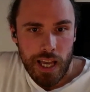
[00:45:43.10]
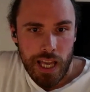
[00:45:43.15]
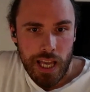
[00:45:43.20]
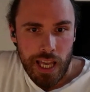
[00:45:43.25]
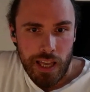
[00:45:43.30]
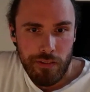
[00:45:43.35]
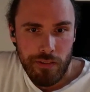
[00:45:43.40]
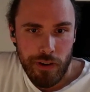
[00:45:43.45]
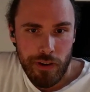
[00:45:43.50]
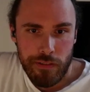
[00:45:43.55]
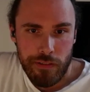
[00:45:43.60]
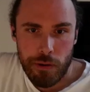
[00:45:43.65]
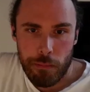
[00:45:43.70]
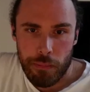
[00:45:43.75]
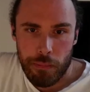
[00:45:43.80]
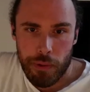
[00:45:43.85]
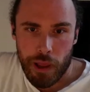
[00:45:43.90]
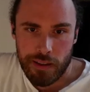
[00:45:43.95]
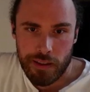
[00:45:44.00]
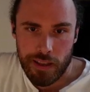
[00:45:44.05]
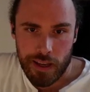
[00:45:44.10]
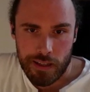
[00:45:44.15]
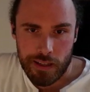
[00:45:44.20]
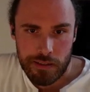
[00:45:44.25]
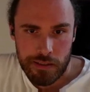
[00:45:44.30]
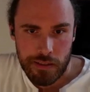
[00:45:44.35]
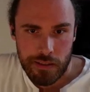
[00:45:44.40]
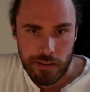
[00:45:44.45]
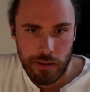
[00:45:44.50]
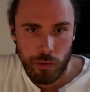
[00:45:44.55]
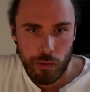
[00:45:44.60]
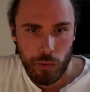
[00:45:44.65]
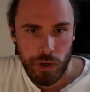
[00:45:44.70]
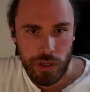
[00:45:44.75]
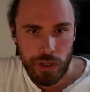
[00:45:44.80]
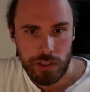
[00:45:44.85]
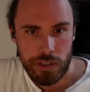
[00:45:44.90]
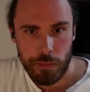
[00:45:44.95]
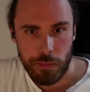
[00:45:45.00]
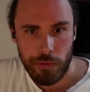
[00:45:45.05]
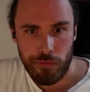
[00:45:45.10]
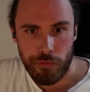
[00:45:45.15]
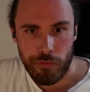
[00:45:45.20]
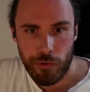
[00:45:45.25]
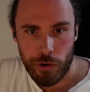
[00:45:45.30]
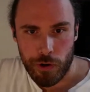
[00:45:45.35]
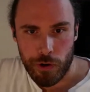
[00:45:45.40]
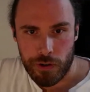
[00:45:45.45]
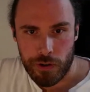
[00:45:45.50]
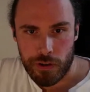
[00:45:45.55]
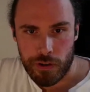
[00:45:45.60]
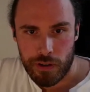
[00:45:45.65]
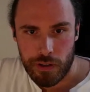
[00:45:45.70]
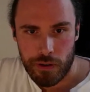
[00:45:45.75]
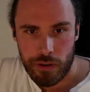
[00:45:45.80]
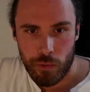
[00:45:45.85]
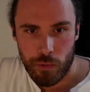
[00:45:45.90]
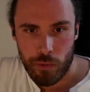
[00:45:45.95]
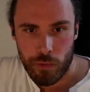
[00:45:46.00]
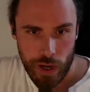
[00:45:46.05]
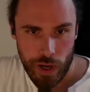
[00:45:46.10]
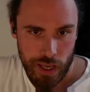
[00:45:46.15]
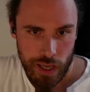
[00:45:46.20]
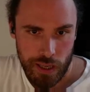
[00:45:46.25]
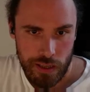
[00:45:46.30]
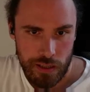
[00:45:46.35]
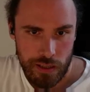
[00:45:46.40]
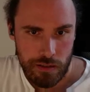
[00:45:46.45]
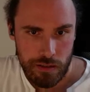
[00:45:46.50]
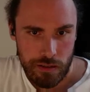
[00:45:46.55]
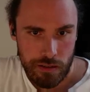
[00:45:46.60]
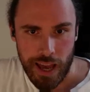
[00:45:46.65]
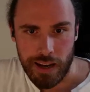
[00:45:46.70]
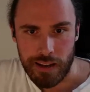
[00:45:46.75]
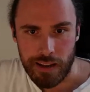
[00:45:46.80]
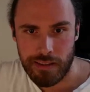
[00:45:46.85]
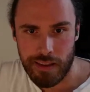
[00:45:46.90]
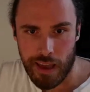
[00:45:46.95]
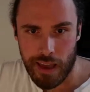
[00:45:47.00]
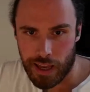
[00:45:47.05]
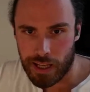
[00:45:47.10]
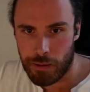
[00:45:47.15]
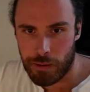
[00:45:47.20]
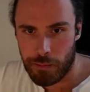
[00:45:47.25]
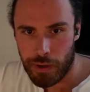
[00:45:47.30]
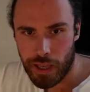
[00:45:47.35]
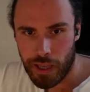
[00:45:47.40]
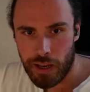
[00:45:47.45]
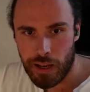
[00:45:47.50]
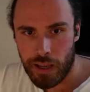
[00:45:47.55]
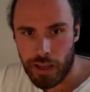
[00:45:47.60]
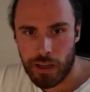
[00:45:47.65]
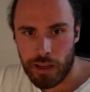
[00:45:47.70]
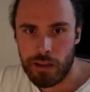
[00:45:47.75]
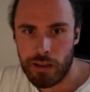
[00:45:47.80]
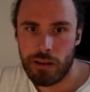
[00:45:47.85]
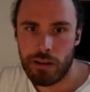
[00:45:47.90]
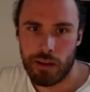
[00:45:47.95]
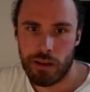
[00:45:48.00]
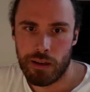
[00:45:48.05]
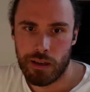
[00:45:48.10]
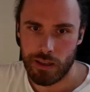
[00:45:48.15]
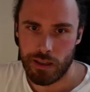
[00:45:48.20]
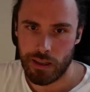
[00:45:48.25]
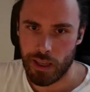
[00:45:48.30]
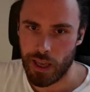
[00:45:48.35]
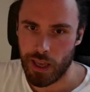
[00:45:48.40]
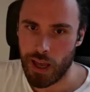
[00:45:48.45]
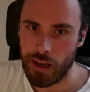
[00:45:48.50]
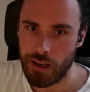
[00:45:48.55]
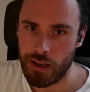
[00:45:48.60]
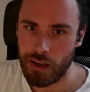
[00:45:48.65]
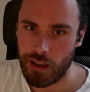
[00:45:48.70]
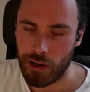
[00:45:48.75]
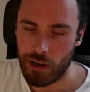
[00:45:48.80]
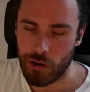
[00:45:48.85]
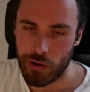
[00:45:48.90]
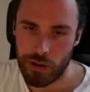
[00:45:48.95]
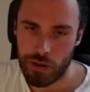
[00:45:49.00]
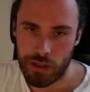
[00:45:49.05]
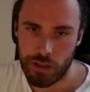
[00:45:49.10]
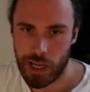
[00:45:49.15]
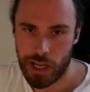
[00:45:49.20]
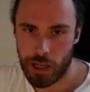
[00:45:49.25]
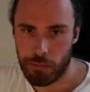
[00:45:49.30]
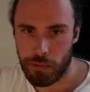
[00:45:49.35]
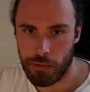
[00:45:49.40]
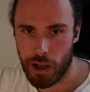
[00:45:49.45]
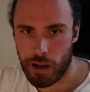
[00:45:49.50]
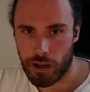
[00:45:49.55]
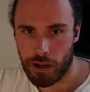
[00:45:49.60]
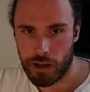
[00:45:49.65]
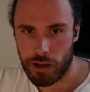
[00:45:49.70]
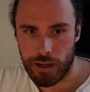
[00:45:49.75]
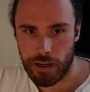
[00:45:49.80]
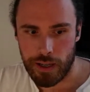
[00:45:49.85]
if I have some block text, what is the preferred way? Add a tag in the beginning, in the end, or in the child block?